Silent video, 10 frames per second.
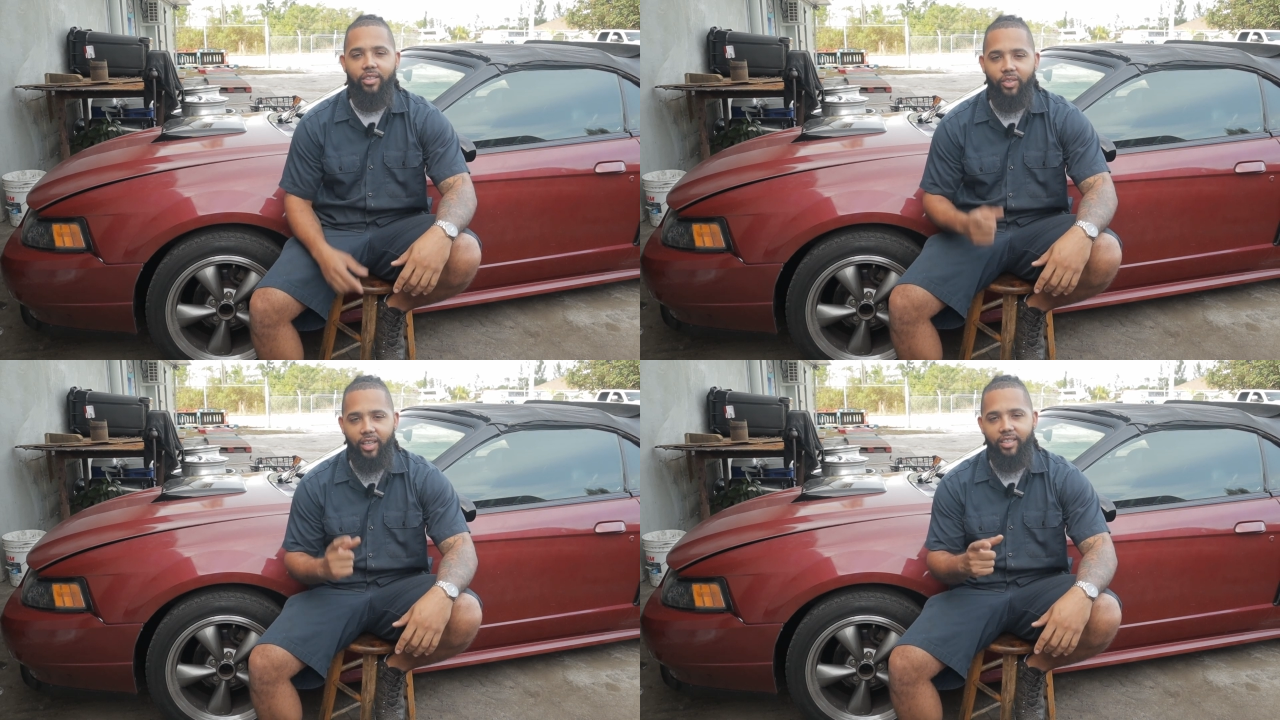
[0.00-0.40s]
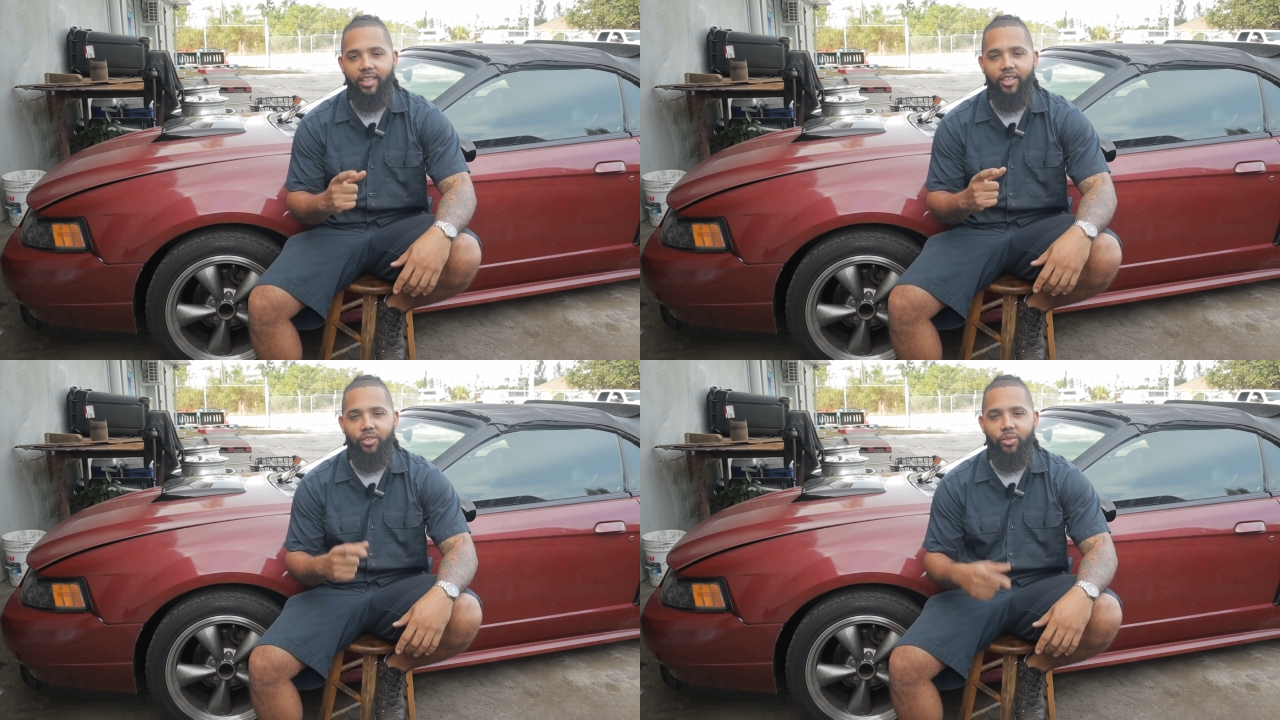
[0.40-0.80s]
So let's
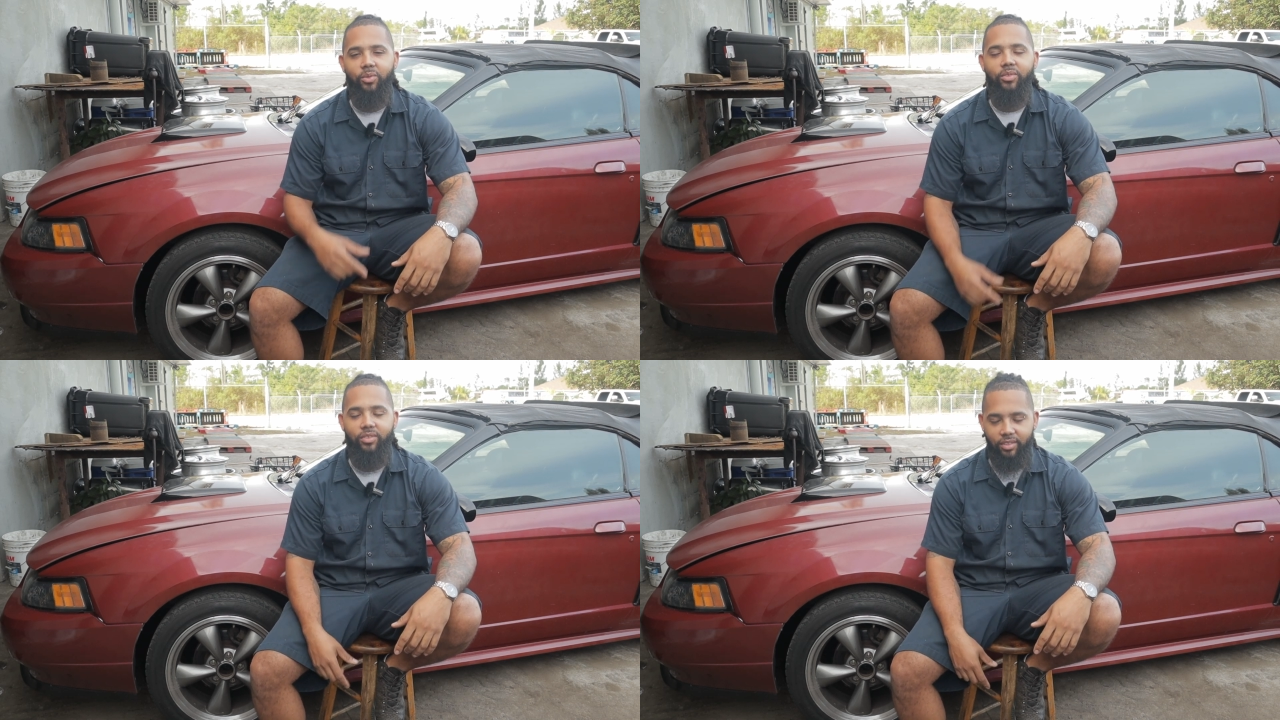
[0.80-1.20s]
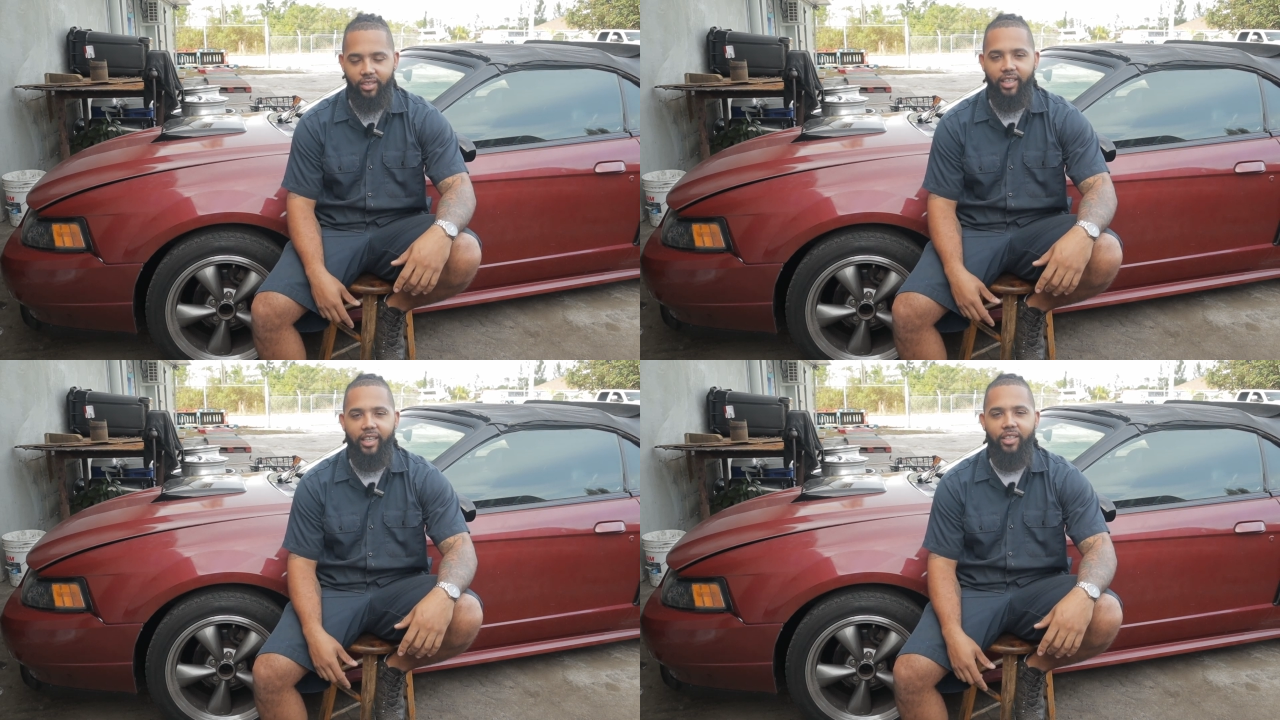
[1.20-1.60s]
get into
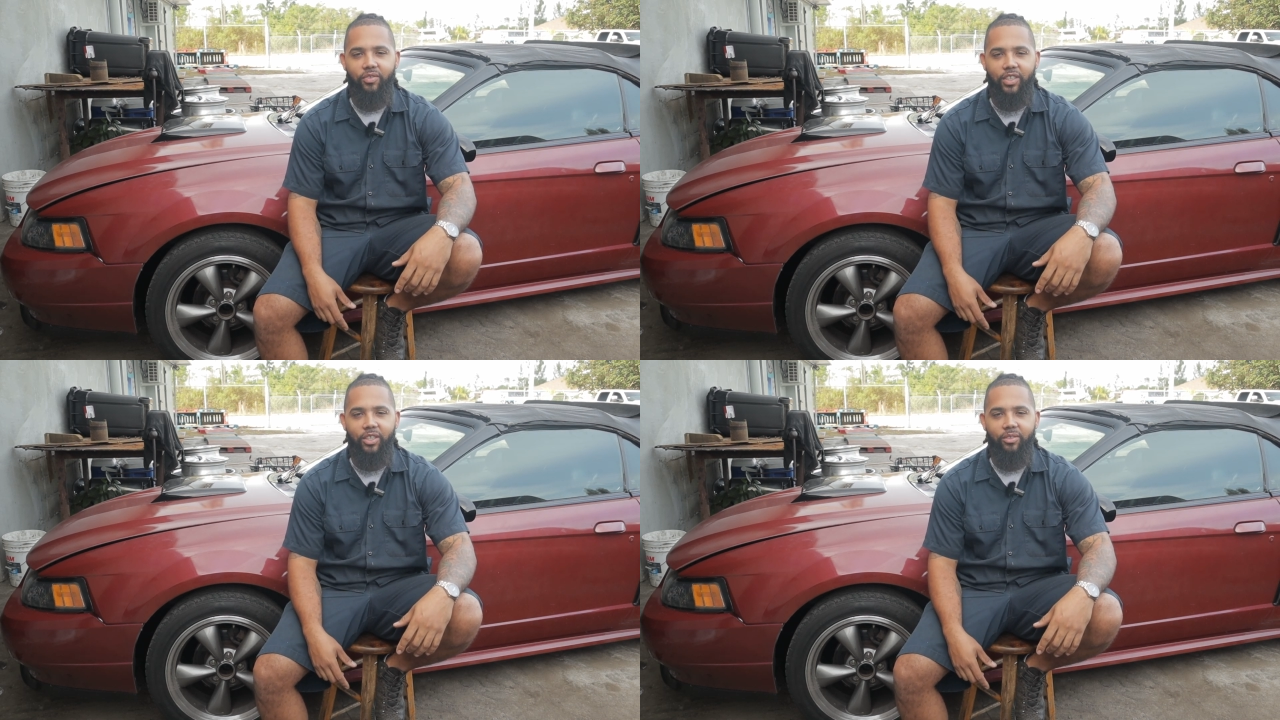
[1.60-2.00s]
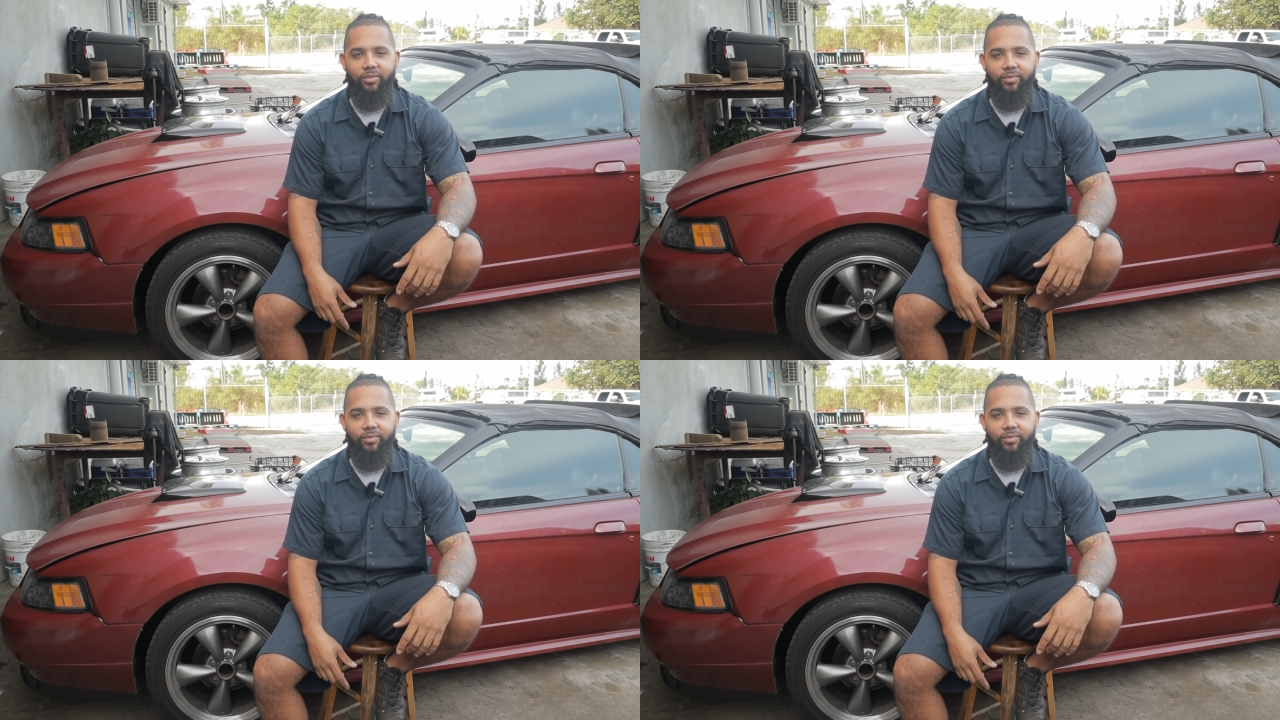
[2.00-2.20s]
today's video.